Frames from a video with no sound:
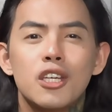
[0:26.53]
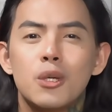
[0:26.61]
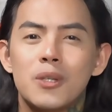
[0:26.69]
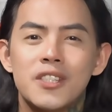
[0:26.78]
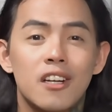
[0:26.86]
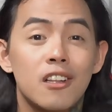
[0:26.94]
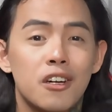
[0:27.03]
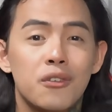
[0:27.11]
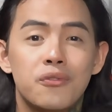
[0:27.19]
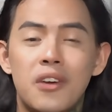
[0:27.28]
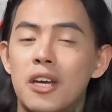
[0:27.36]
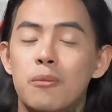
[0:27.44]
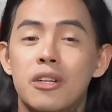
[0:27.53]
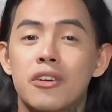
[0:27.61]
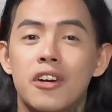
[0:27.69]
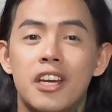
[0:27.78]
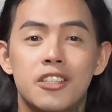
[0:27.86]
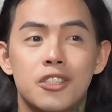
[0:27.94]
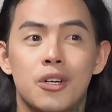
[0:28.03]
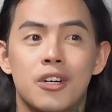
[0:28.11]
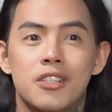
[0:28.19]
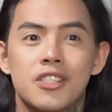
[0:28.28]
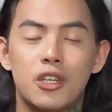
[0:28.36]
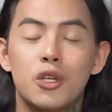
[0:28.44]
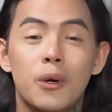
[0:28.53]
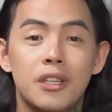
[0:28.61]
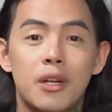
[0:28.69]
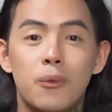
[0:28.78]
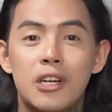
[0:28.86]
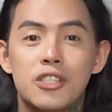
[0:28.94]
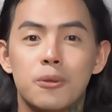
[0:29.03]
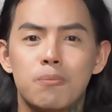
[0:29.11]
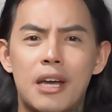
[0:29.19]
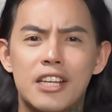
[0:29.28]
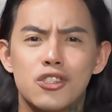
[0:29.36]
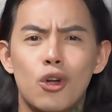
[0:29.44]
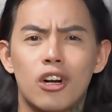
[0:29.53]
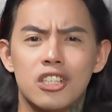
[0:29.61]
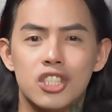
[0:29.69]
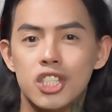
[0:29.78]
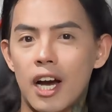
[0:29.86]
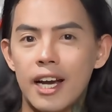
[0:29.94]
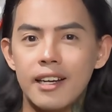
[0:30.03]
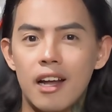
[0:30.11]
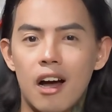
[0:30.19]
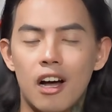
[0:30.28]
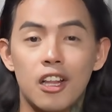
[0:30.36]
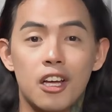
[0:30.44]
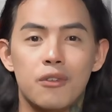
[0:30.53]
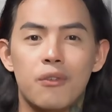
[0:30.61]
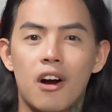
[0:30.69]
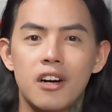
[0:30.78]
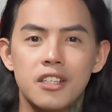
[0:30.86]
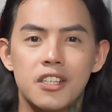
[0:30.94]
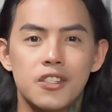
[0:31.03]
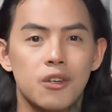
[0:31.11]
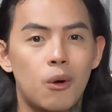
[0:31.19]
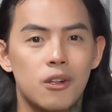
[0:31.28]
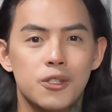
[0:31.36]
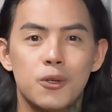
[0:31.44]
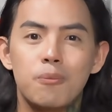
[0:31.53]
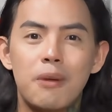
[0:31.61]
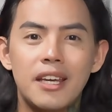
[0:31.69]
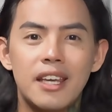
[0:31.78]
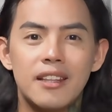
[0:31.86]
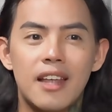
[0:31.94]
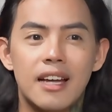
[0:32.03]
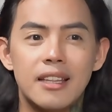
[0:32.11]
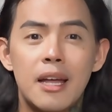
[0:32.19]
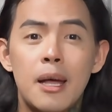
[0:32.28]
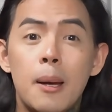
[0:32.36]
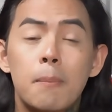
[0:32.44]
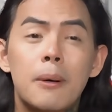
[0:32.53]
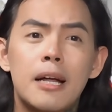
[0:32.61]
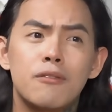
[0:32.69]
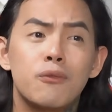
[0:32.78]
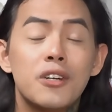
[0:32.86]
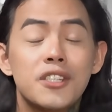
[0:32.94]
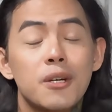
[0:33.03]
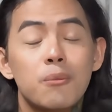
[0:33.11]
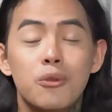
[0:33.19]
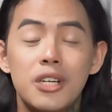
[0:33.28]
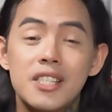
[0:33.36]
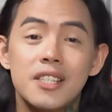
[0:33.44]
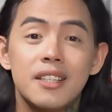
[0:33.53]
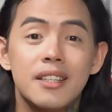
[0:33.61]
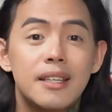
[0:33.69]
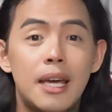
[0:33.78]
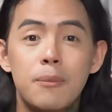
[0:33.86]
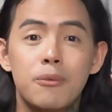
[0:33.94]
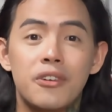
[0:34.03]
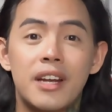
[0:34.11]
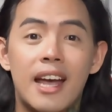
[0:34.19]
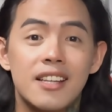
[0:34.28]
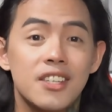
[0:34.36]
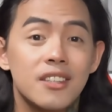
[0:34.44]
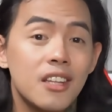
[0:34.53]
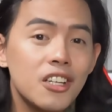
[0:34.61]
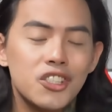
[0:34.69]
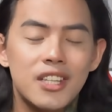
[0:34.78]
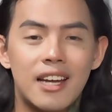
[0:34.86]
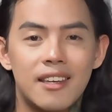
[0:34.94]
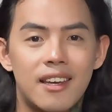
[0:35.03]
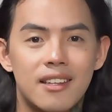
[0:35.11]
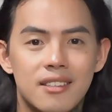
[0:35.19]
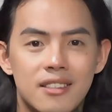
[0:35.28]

you will see a lot of FAKEMON creators. You want a region based on China, a lot of artists are also making that. But for some reason, Game Freak hasn't touched that yet.